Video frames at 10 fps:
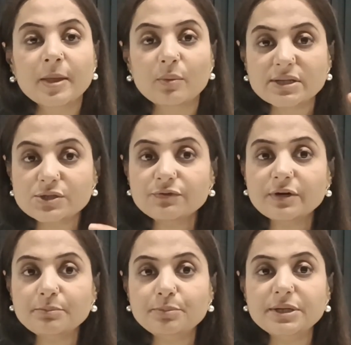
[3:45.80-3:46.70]
Once
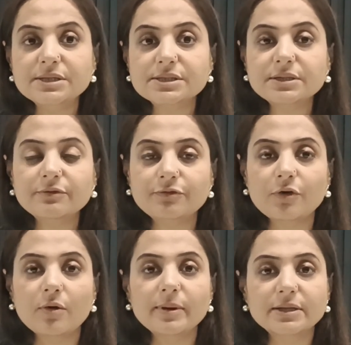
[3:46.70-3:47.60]
you've completed the
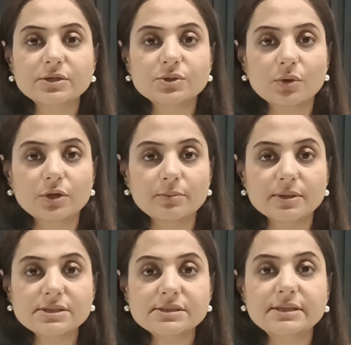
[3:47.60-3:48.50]
form and the
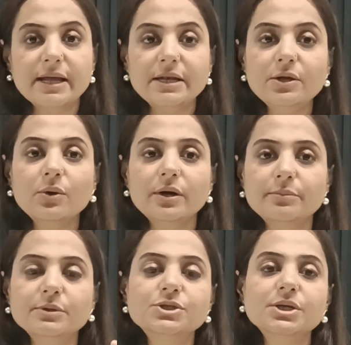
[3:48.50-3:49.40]
documents, then your
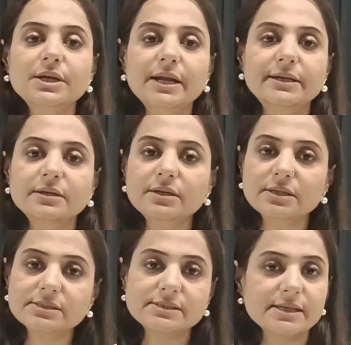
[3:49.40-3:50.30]
admission letter
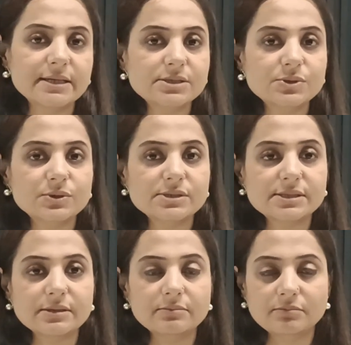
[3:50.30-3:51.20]
is sent to the
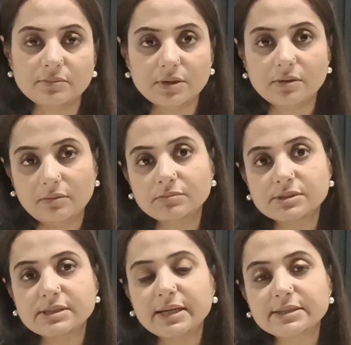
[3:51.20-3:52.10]
se uh,
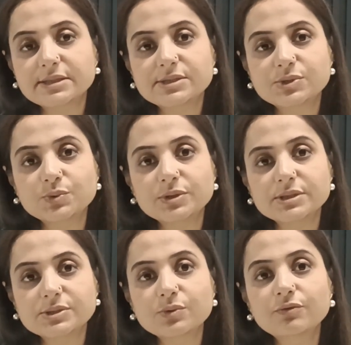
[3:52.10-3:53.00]
selected
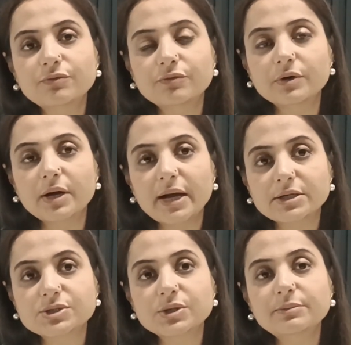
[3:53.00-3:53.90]
students who've
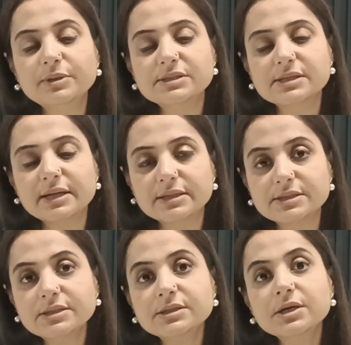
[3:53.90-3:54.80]
actually been
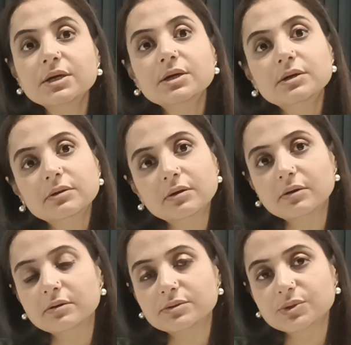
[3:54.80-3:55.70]
selected
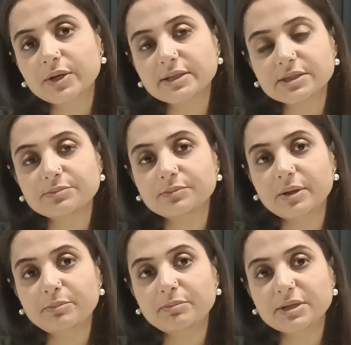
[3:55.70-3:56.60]
uh, to get an
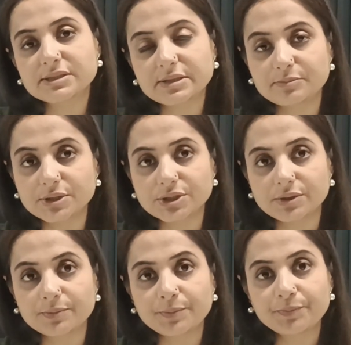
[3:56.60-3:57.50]
MBBS
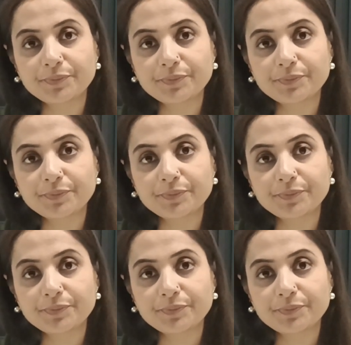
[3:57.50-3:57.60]
admission.